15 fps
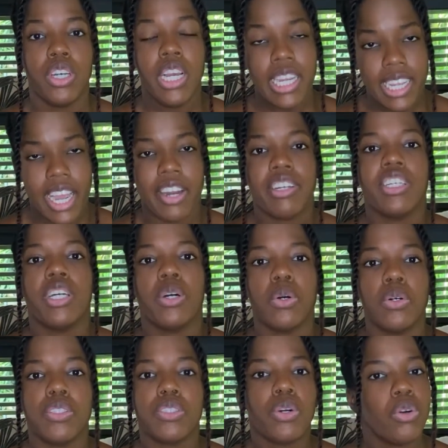carry
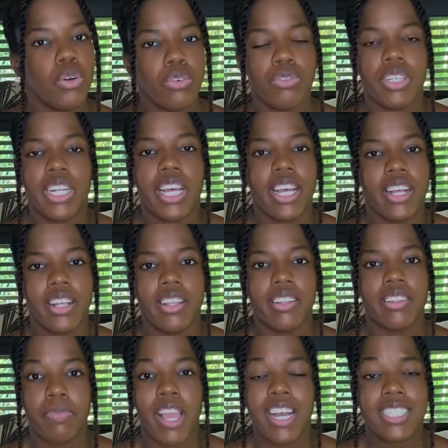out COVID health
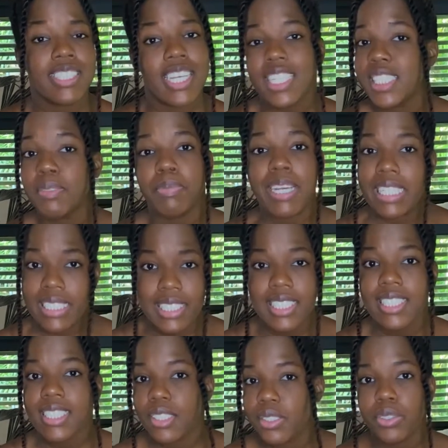
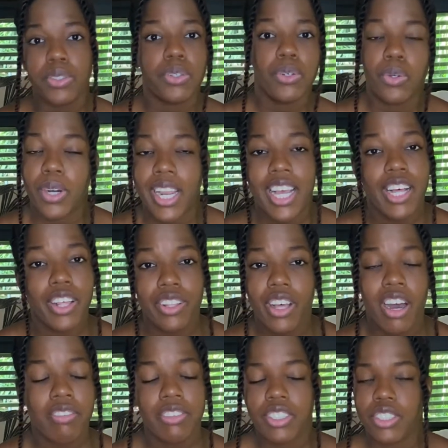assessments, or health
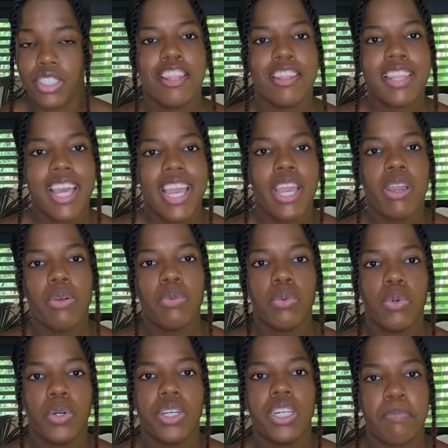officer. They
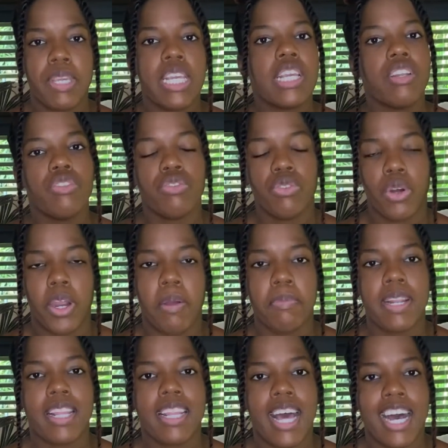would be informed
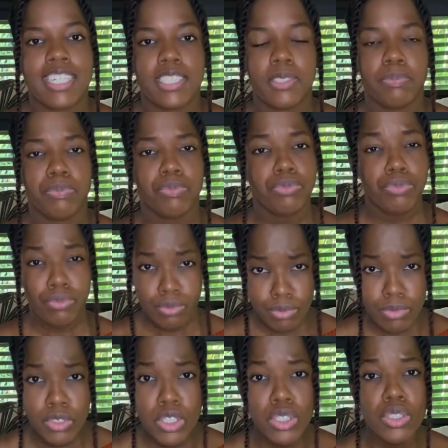that
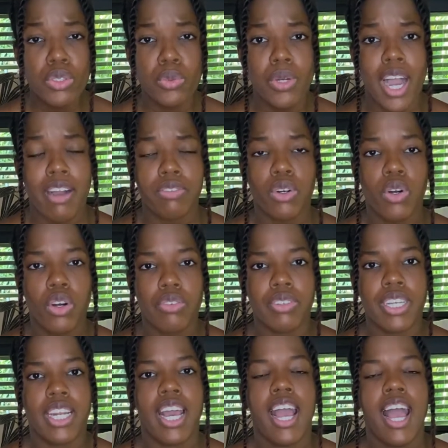you do have
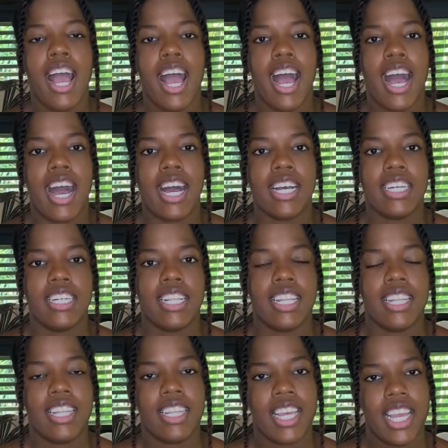COVID, and
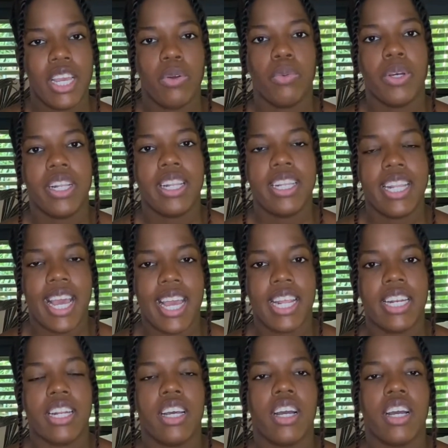they would then